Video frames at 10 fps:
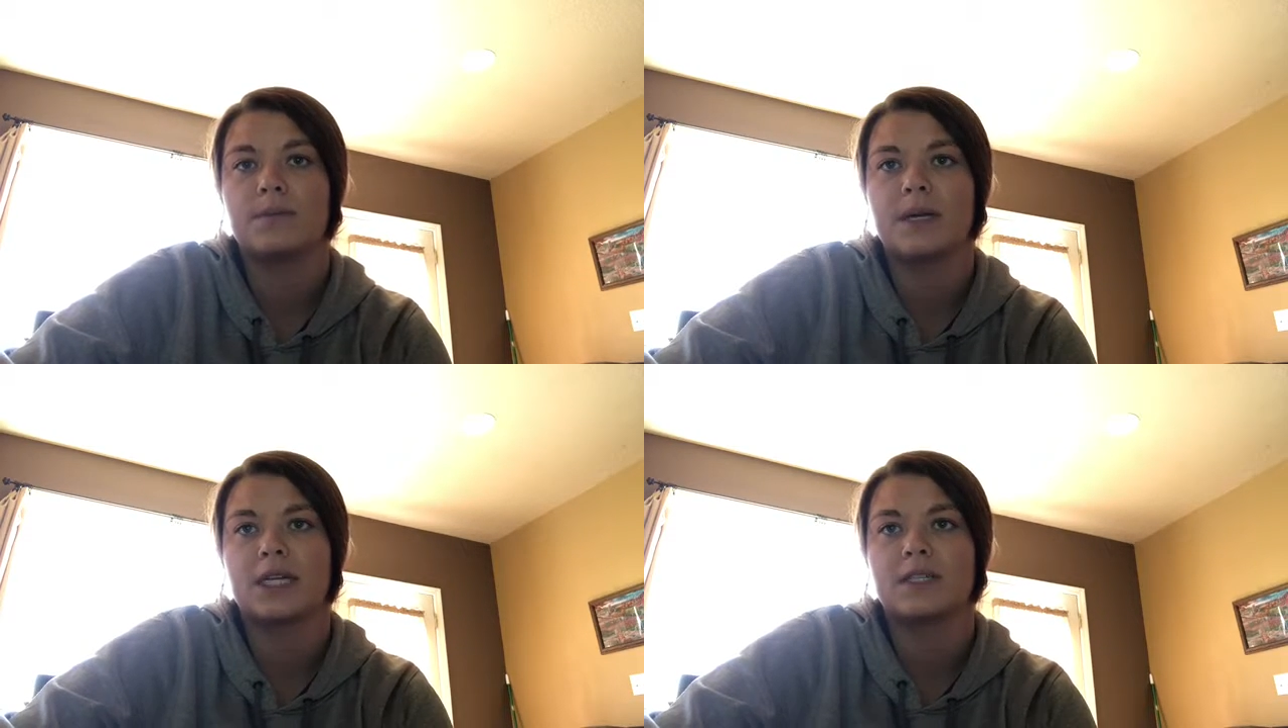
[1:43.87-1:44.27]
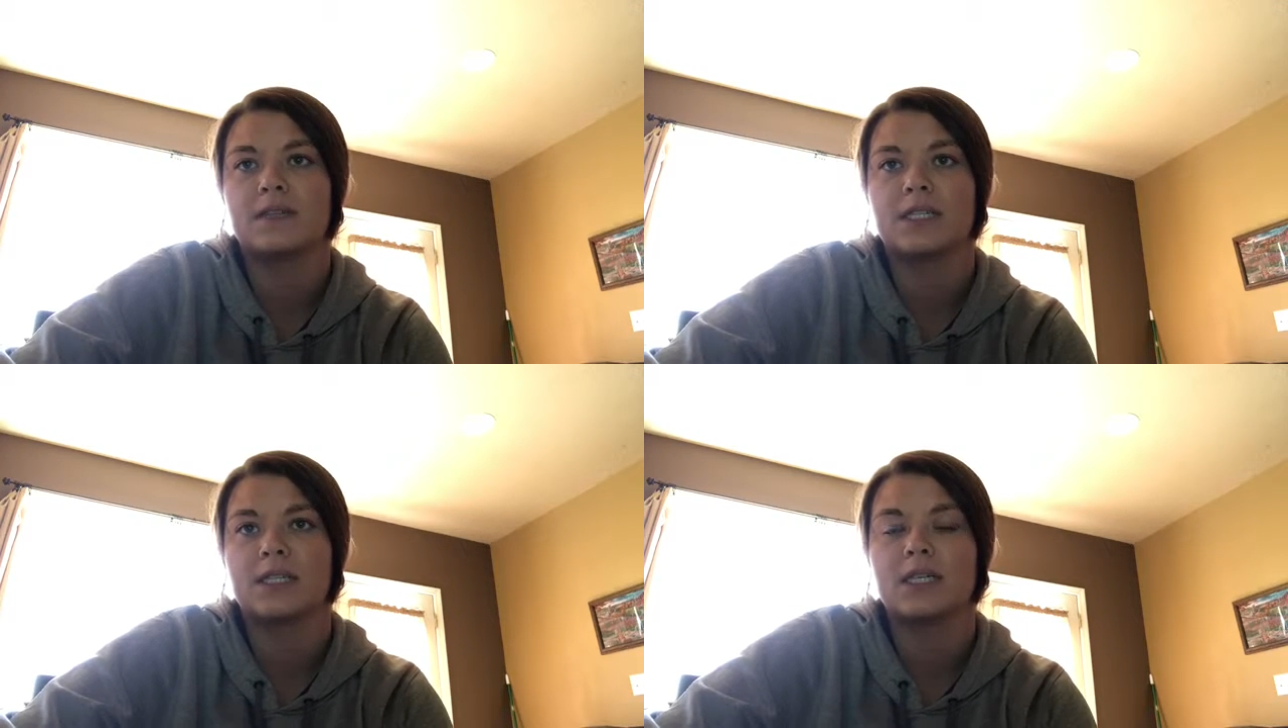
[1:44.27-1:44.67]
because of
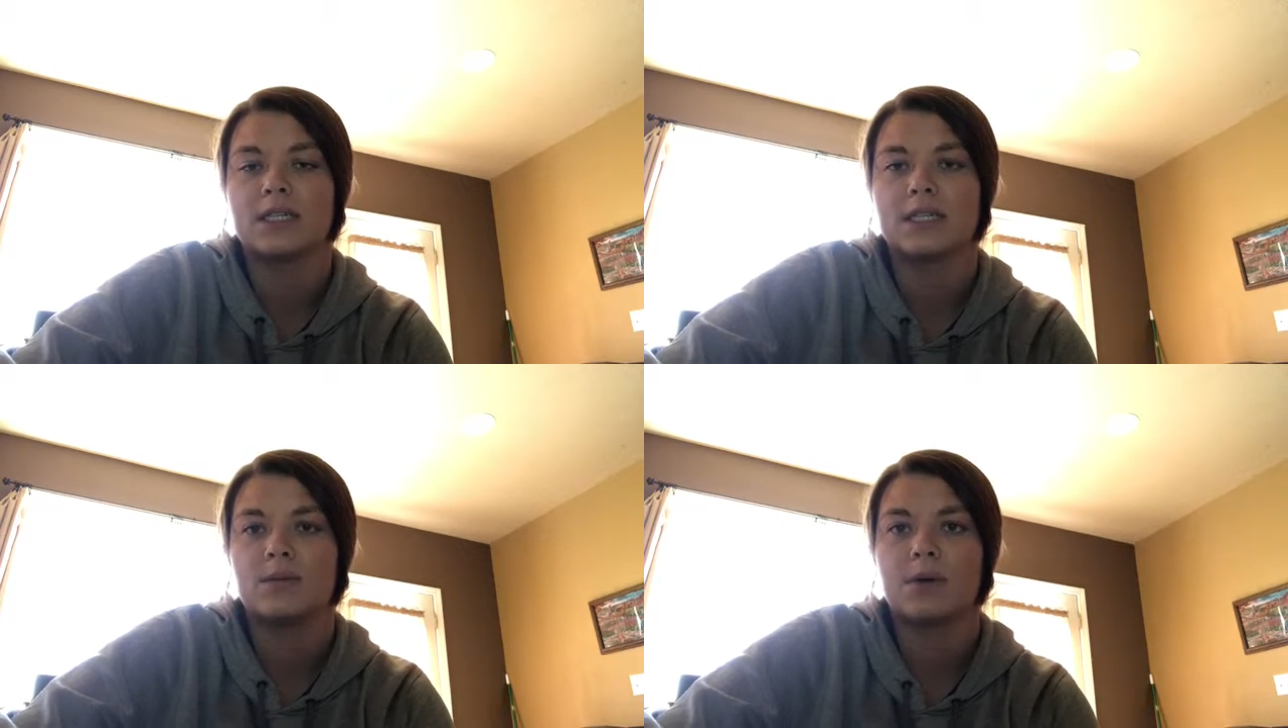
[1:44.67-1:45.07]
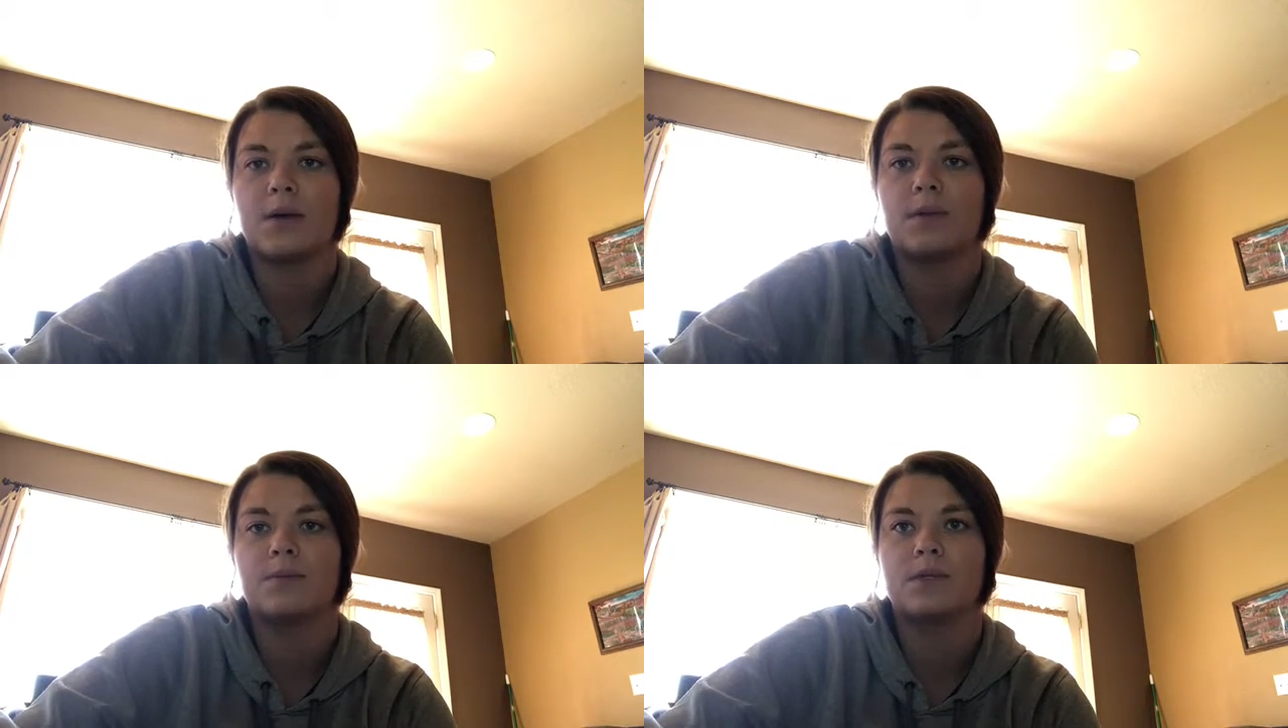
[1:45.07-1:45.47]
its links to
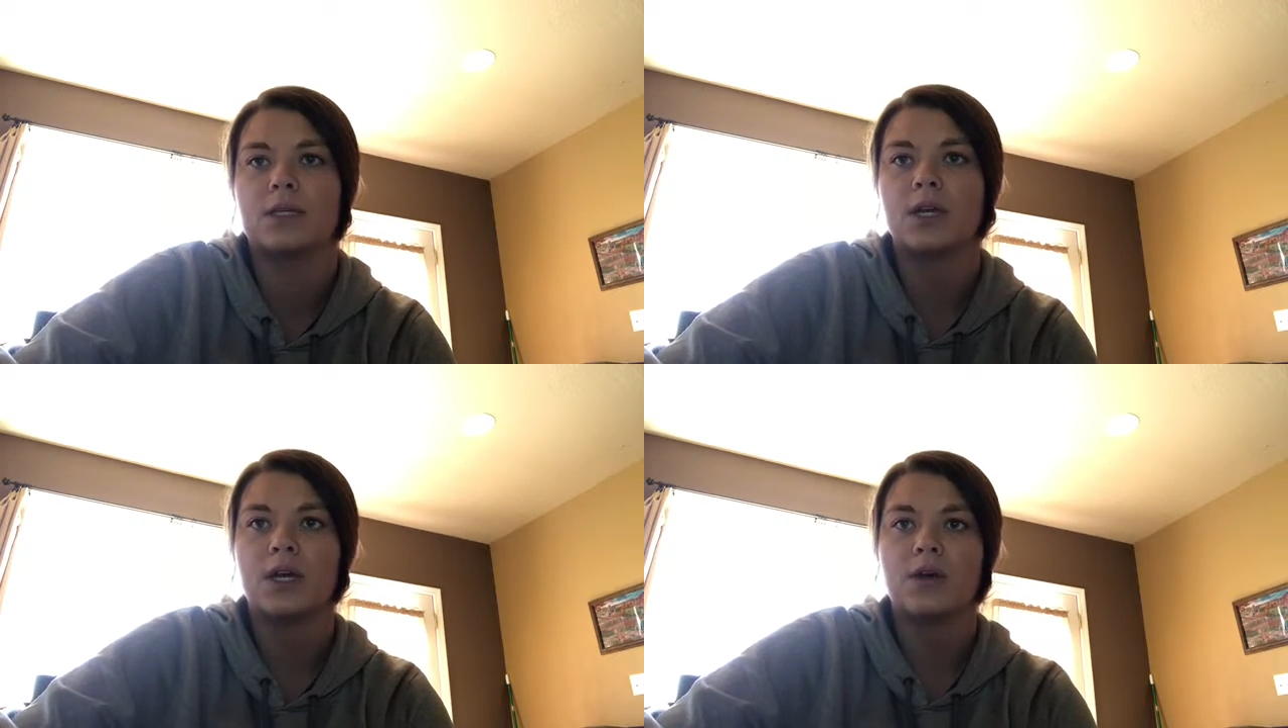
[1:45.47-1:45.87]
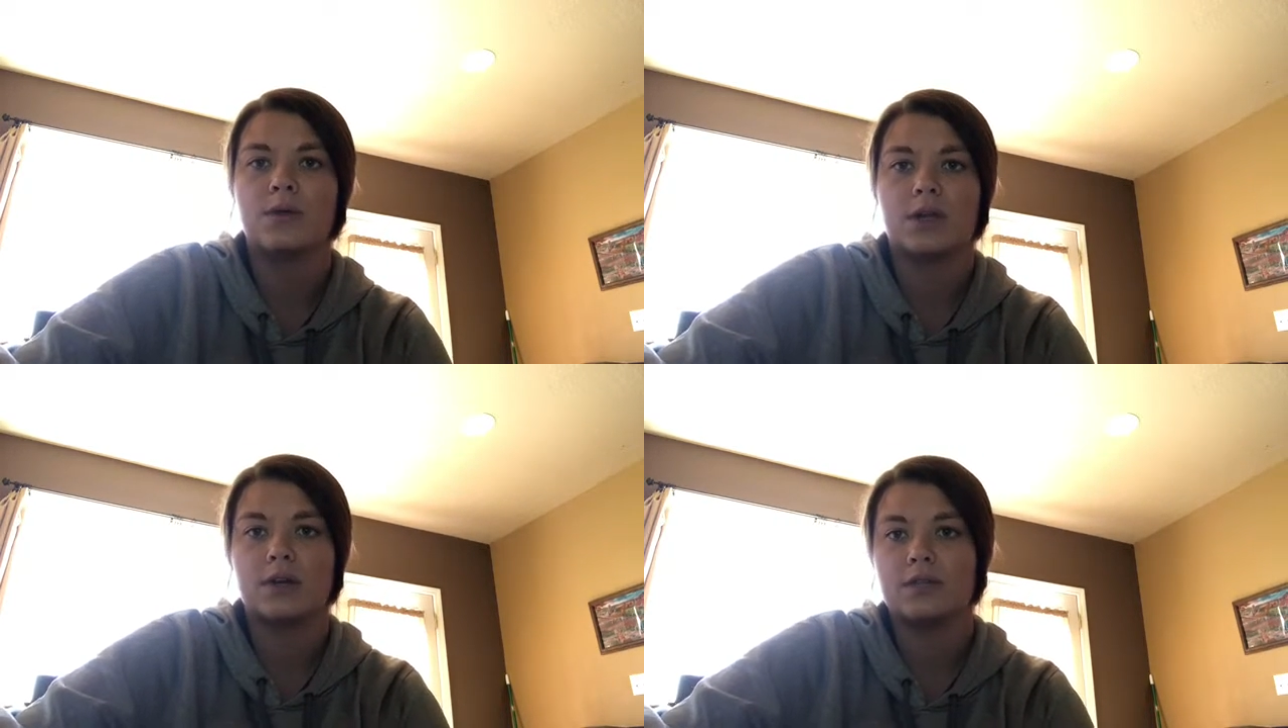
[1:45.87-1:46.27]
problems
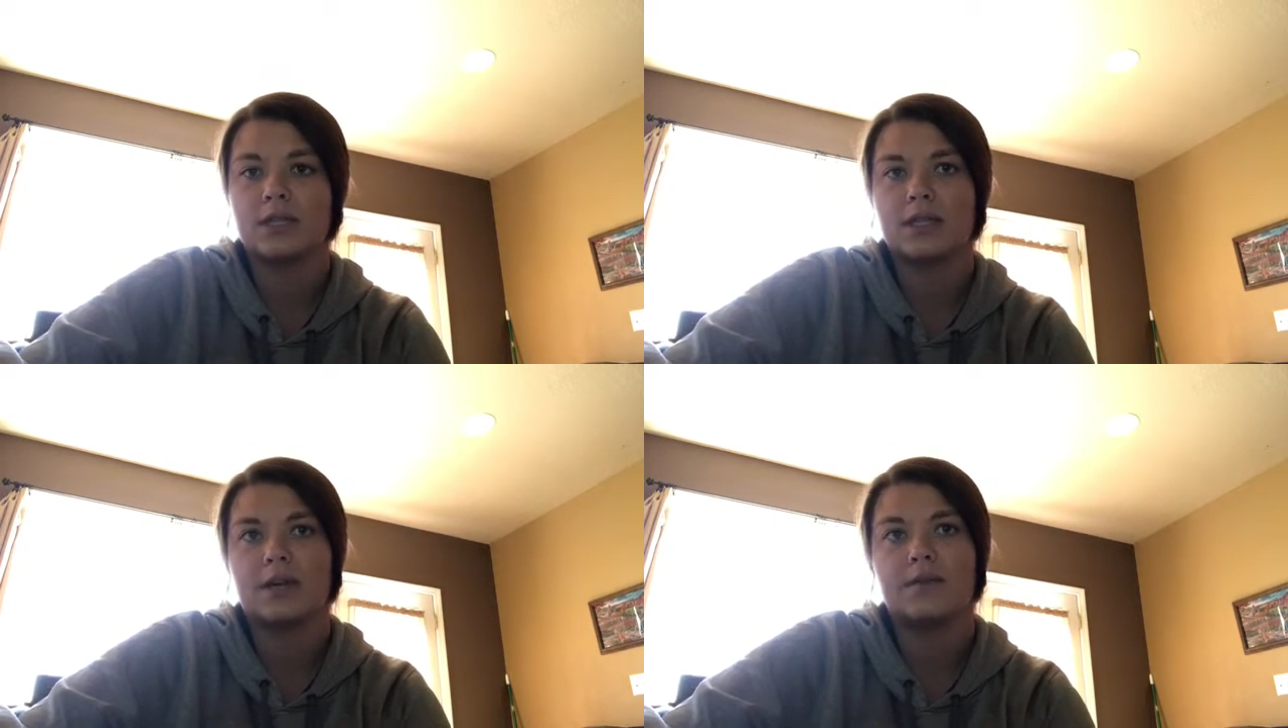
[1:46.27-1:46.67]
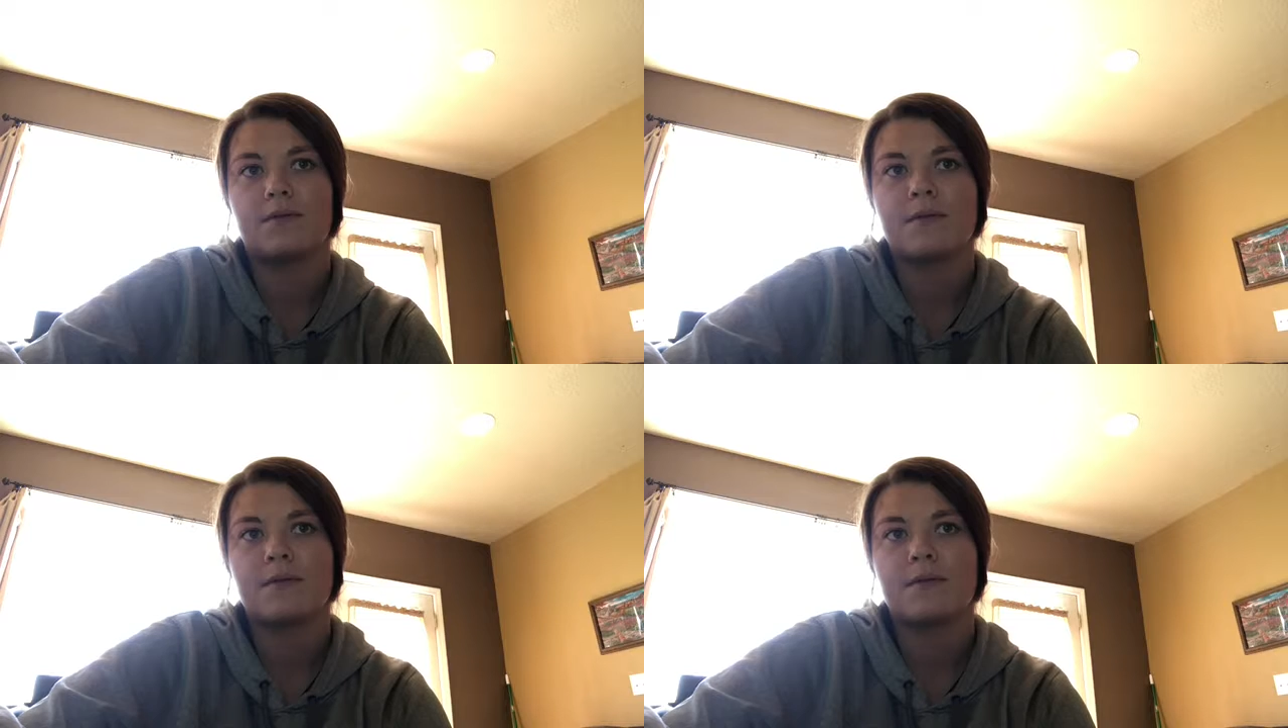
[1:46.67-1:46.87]
with ocean life.